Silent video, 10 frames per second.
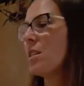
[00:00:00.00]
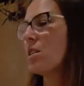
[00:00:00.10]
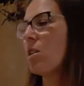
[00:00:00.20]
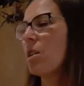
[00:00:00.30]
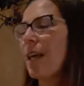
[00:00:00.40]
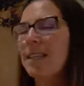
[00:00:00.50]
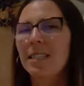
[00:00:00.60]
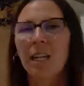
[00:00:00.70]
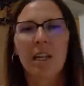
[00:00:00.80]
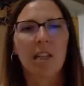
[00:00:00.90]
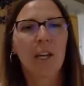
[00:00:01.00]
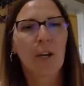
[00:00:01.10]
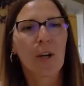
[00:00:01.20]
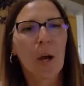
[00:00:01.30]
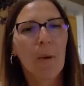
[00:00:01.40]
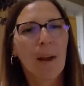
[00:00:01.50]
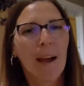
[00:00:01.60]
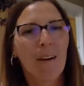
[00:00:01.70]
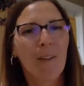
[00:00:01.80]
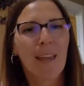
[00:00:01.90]
So let's learn about
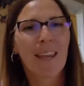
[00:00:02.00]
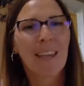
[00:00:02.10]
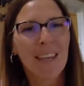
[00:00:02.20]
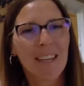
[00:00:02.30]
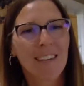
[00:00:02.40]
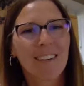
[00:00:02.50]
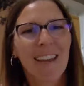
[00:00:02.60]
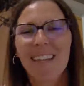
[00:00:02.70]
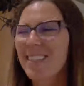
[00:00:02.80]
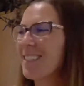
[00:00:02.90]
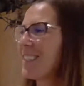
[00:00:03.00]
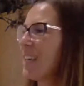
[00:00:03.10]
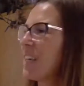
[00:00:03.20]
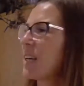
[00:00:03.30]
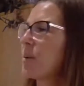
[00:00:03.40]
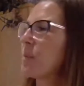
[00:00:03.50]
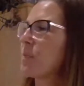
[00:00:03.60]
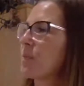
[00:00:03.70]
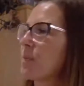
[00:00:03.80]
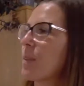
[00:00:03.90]
how they hear and see.
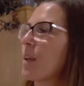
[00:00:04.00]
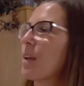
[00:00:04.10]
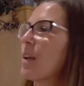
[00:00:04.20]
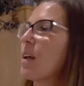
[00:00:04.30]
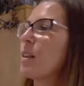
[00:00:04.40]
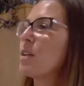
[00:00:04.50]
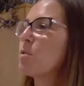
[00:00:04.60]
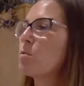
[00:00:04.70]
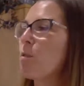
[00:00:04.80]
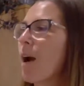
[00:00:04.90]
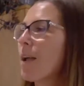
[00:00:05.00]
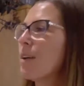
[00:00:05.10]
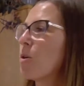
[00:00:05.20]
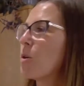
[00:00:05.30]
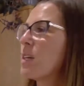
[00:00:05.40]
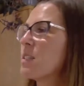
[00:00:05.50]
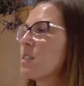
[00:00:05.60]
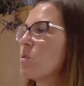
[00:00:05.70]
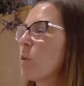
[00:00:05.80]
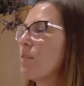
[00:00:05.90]
The rhino can
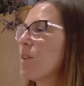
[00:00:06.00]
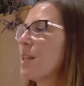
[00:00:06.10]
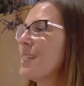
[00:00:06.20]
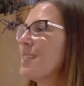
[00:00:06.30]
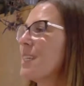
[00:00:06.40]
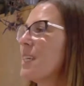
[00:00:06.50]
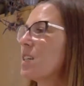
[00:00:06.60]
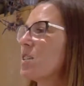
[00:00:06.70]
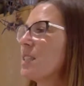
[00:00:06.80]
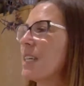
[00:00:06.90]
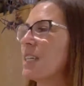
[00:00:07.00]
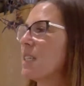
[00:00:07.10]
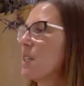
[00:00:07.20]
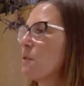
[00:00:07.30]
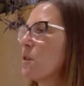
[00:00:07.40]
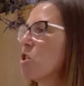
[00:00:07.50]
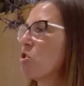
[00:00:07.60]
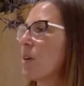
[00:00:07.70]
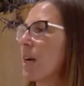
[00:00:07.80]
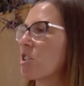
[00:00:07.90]
swivel its ears in different
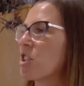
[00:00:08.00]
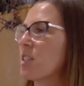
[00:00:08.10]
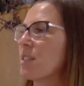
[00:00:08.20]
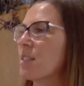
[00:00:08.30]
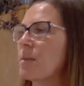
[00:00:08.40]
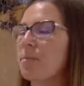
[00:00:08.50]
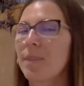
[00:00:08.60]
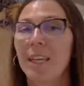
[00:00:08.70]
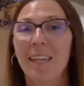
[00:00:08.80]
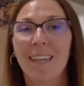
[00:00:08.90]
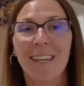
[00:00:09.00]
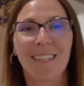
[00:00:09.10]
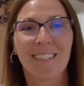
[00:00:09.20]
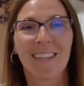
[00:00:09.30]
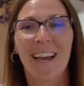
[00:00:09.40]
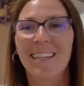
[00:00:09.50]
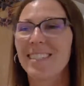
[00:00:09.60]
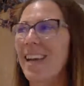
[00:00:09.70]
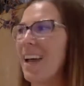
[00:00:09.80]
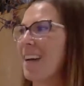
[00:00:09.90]
directions. It
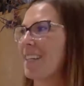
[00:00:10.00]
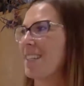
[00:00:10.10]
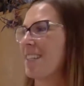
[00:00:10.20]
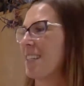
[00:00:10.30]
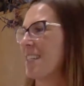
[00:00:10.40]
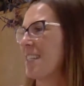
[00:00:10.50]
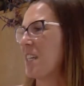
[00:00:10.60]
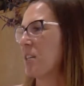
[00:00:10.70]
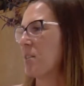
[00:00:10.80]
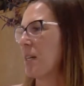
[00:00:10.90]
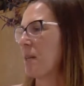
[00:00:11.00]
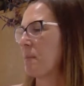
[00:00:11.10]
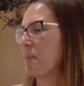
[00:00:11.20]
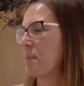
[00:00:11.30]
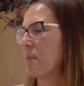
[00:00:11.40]
has excellent hearing.